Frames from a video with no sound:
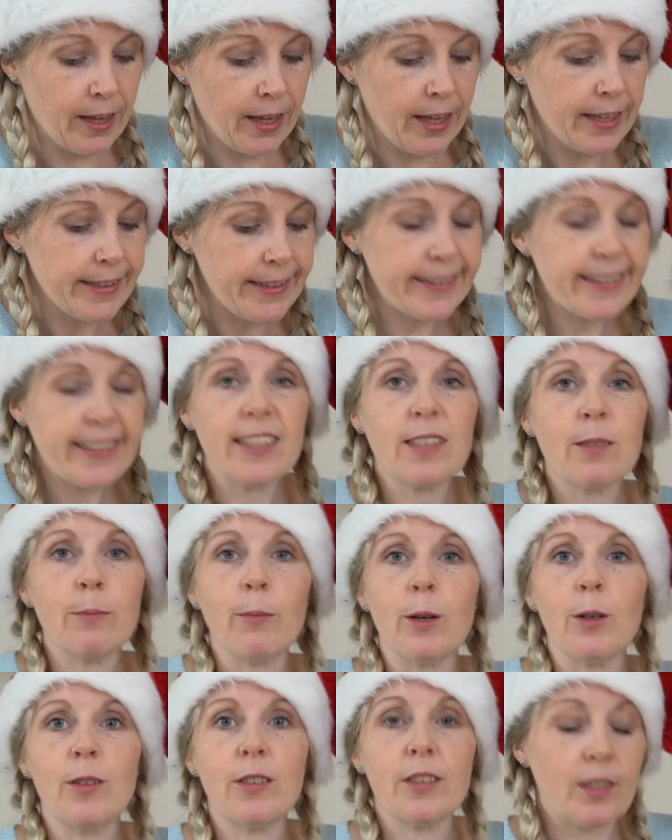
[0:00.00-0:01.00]
This is the
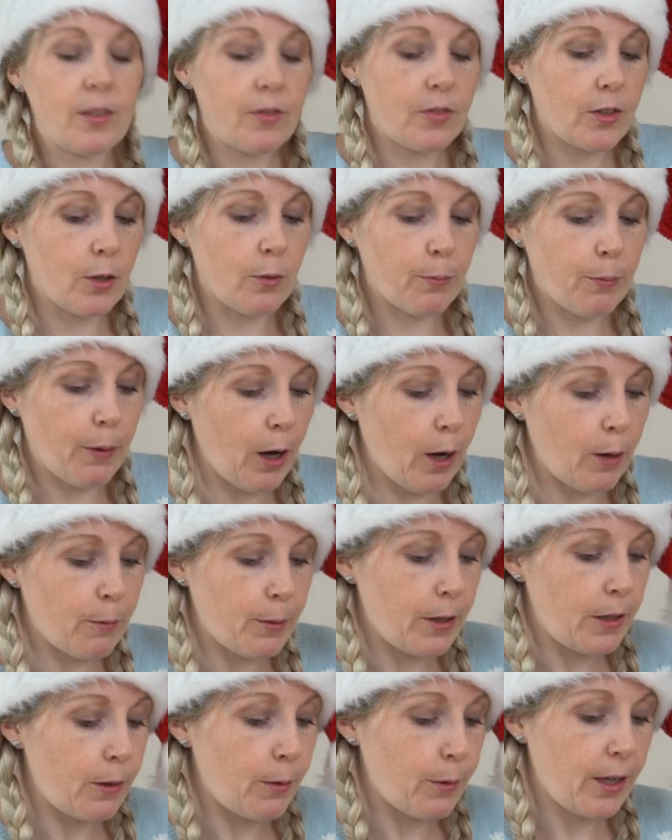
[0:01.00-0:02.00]
most difficult part,
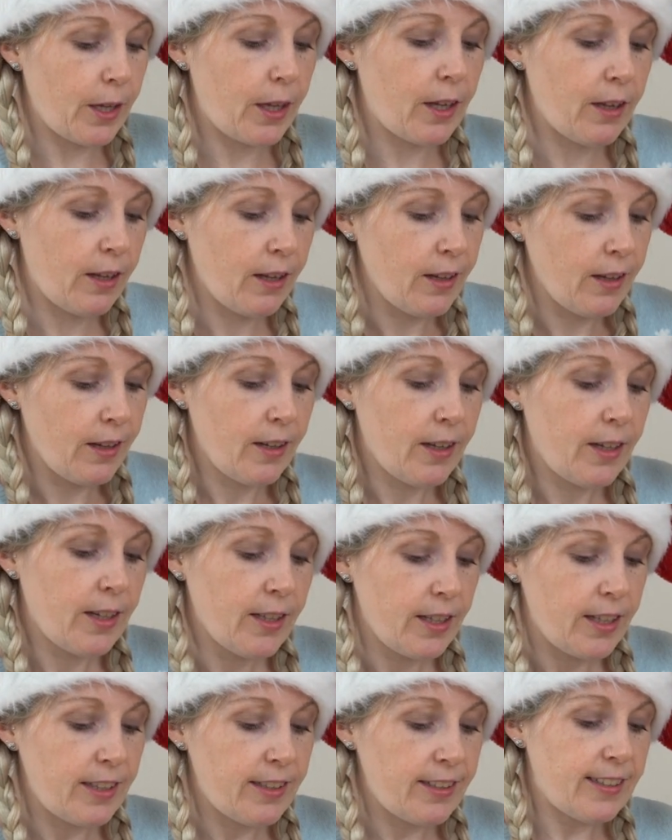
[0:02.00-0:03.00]
by the way.
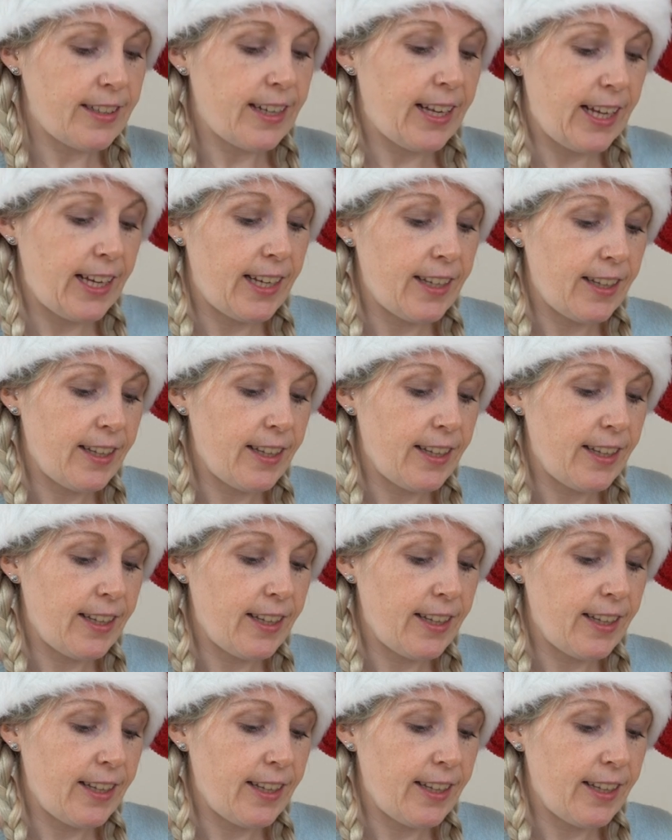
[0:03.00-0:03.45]
This is it.